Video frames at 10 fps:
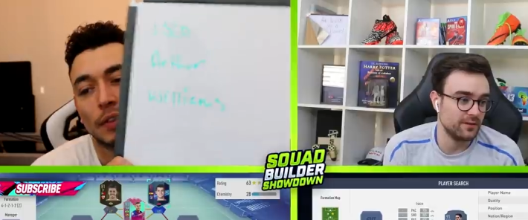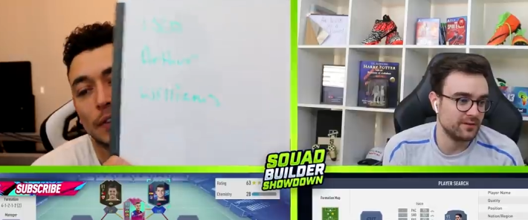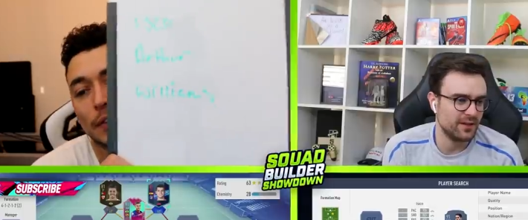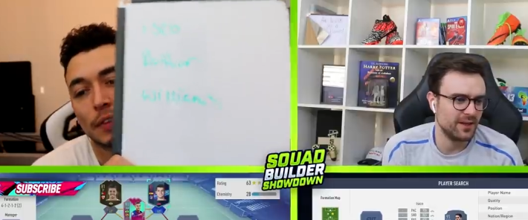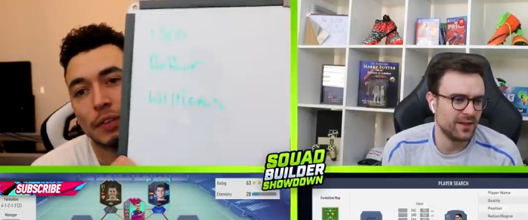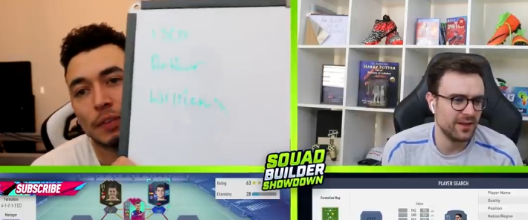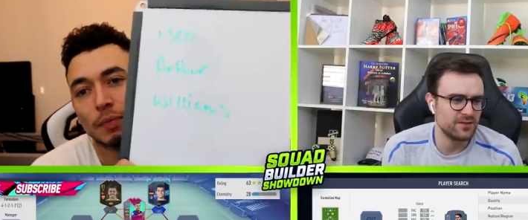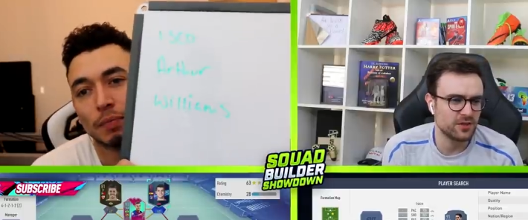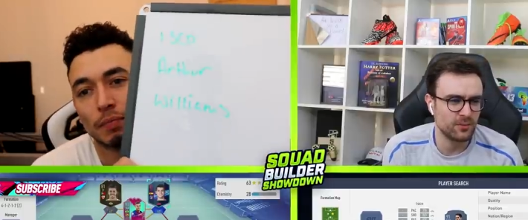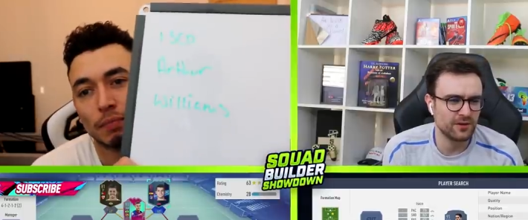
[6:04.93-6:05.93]
Speaker 1: and there's an
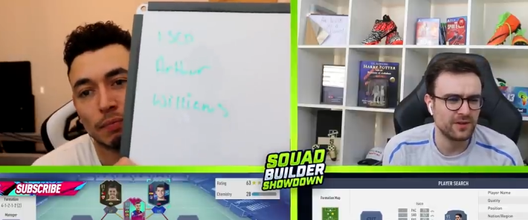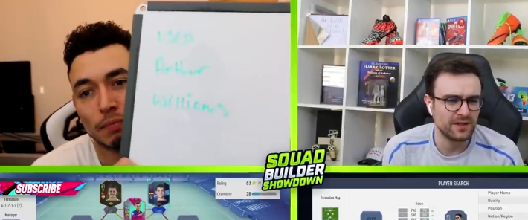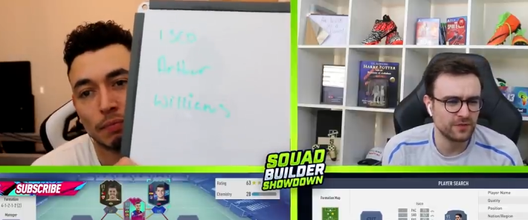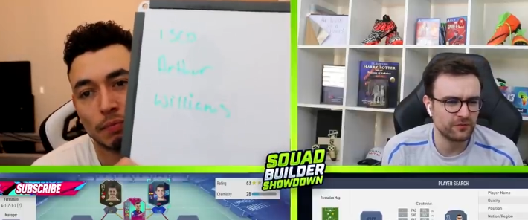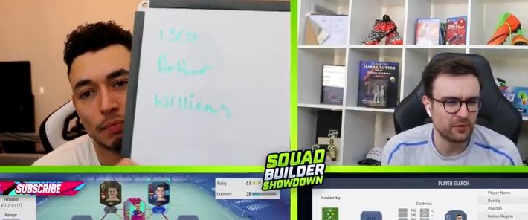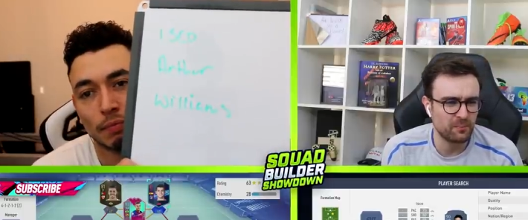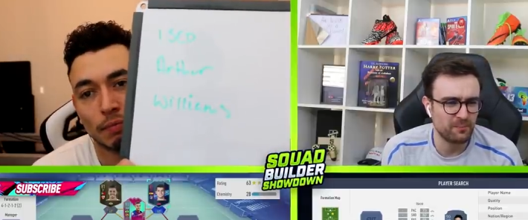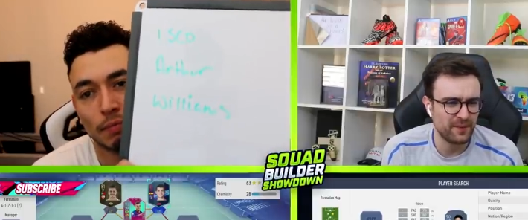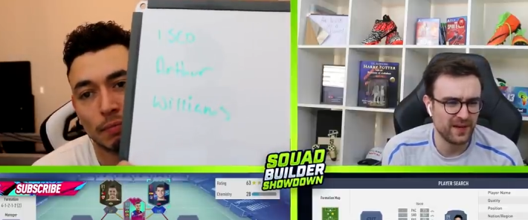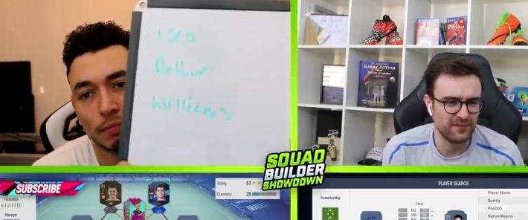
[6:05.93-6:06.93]
Isco, I think that's FUT
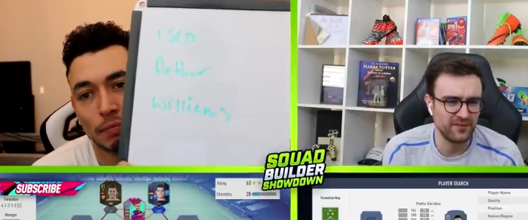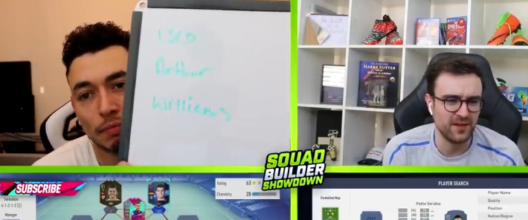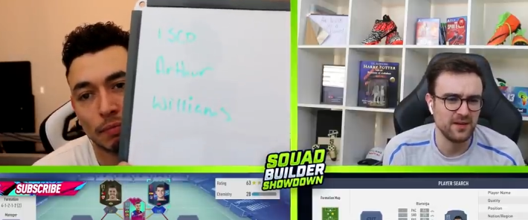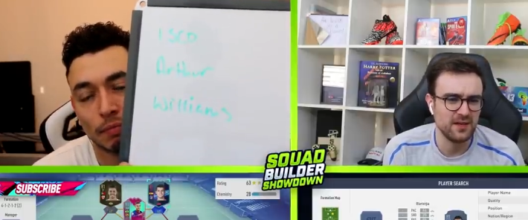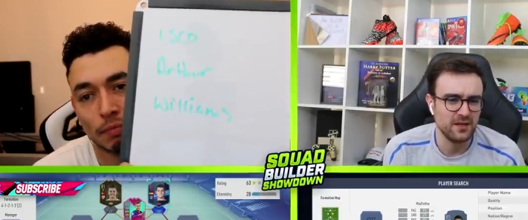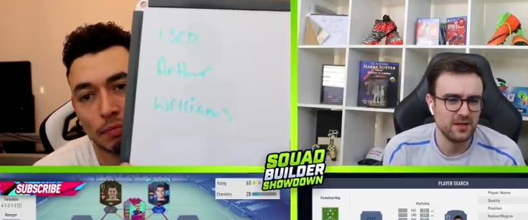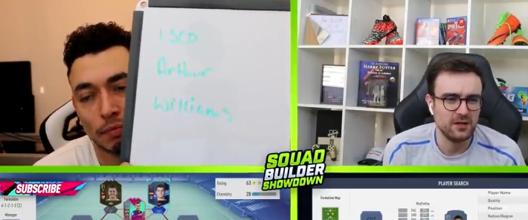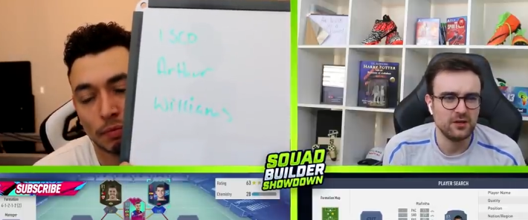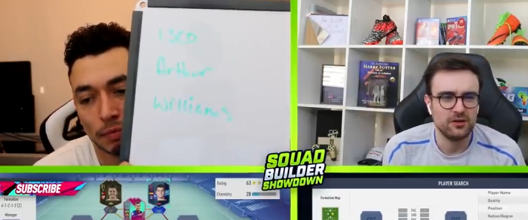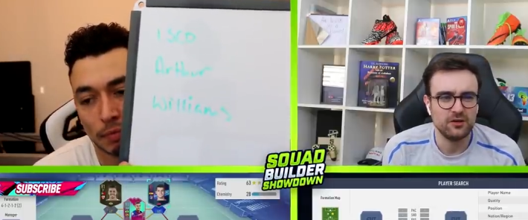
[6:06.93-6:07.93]
birthday.
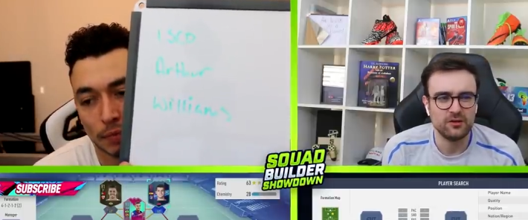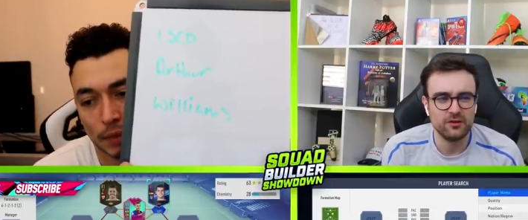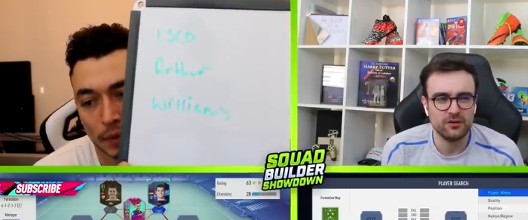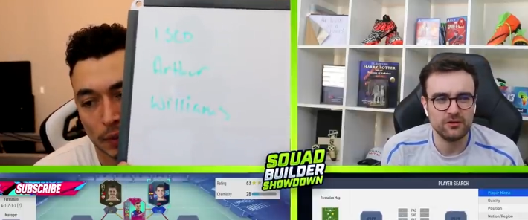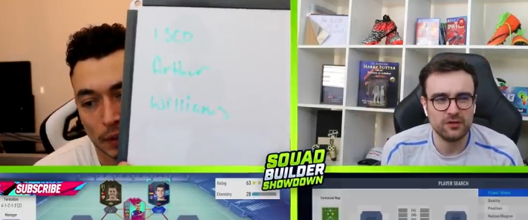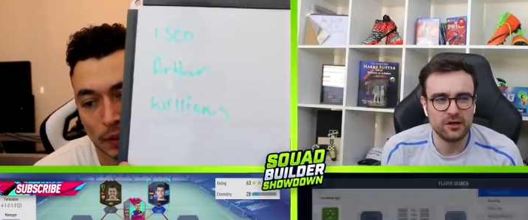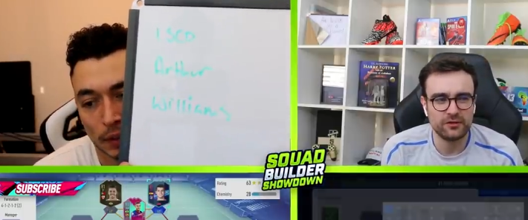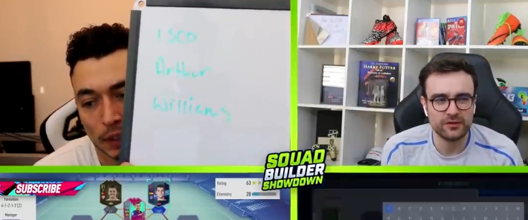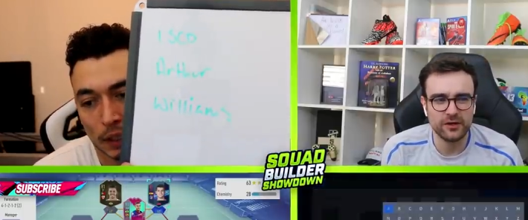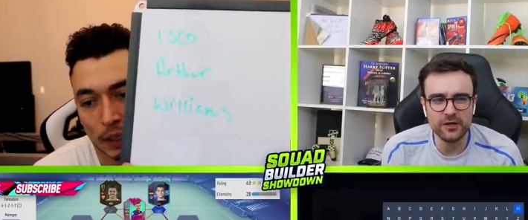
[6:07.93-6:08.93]

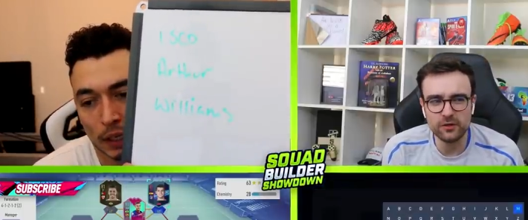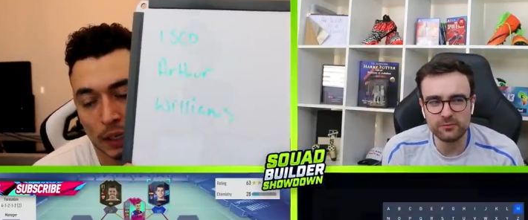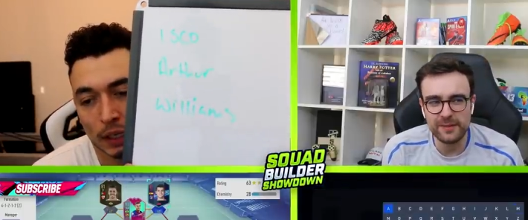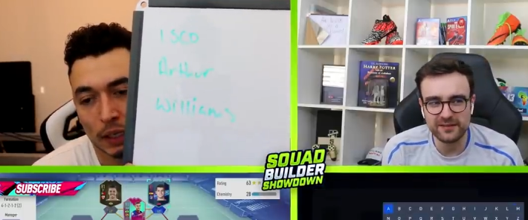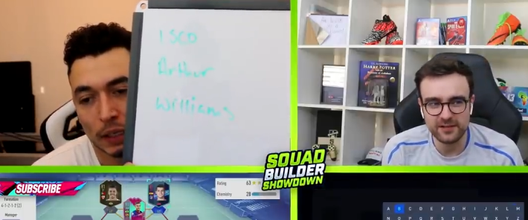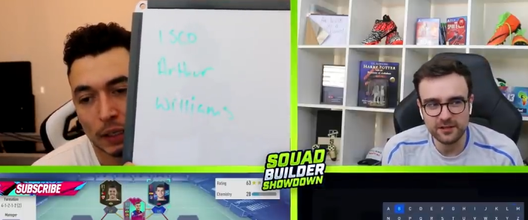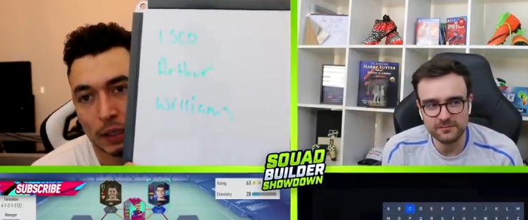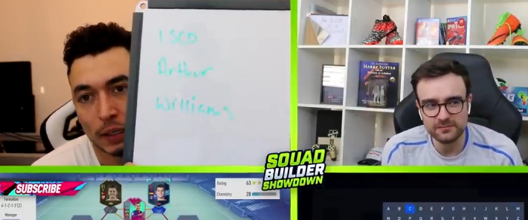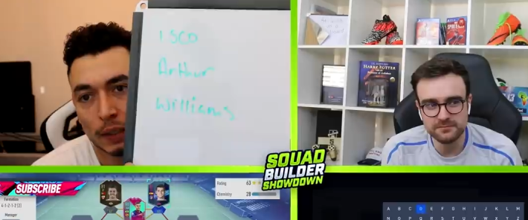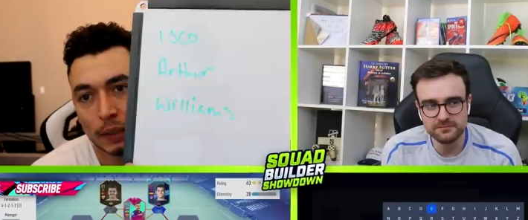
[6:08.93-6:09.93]
So I'm going to use Messi.
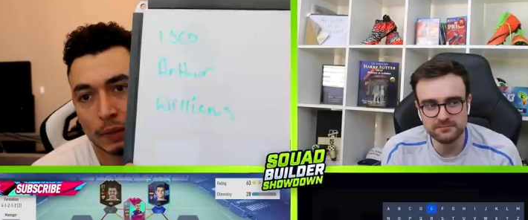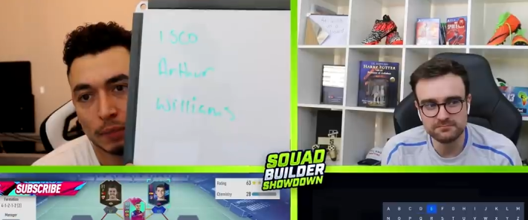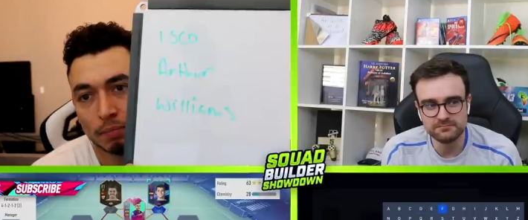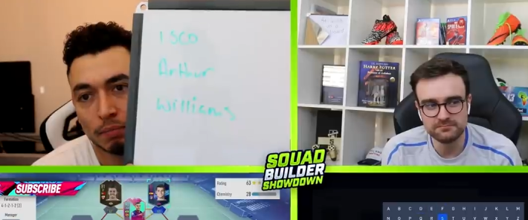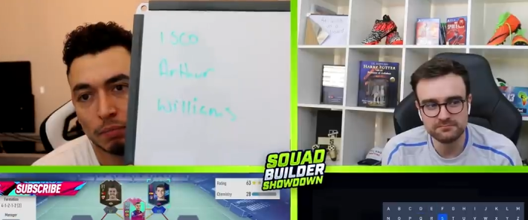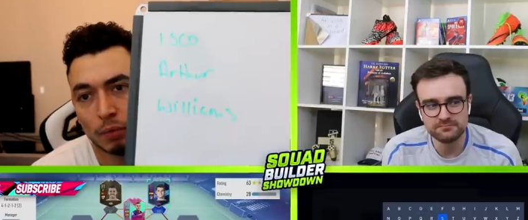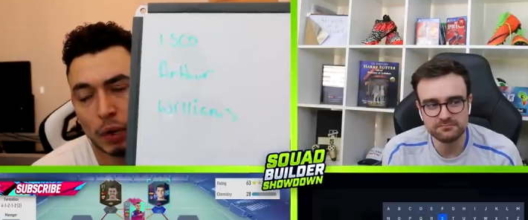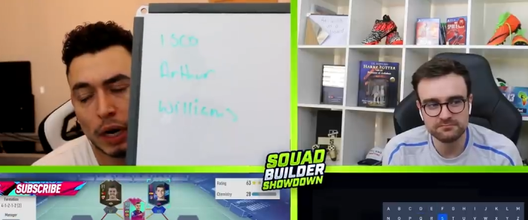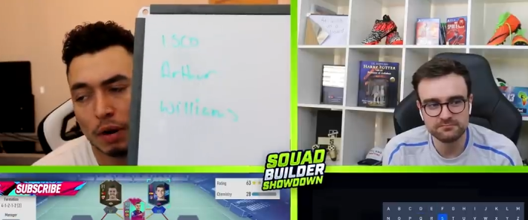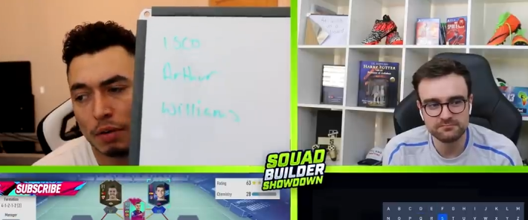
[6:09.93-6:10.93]

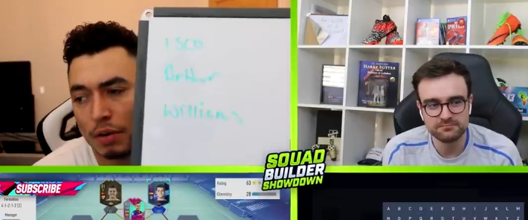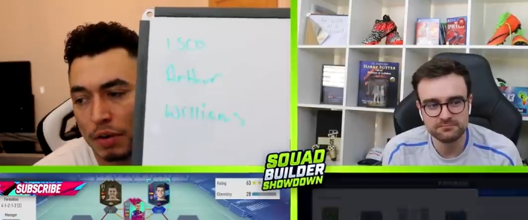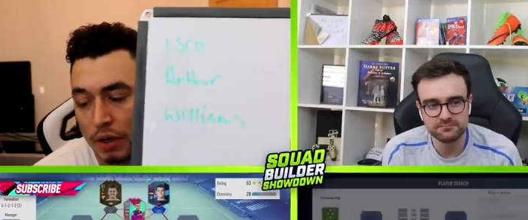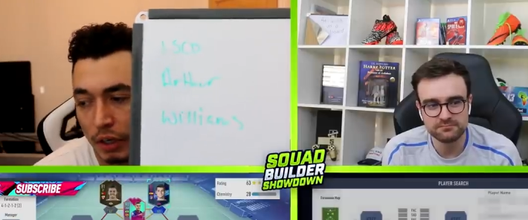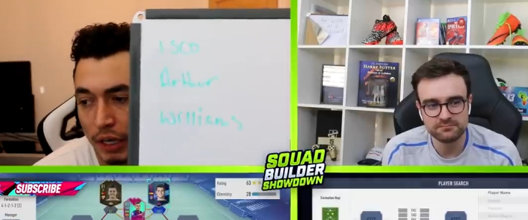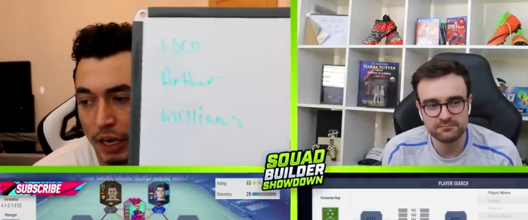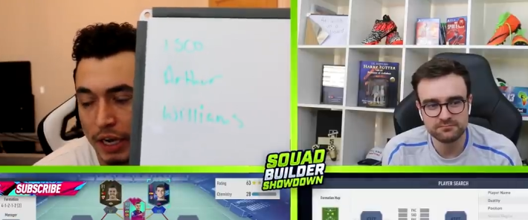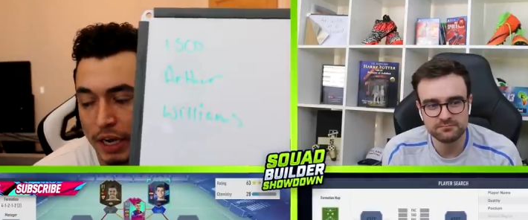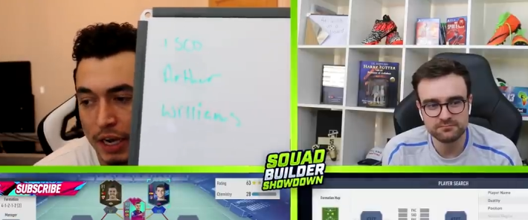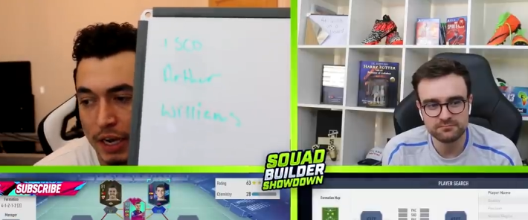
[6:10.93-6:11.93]
Speaker 2: Wow. Okay.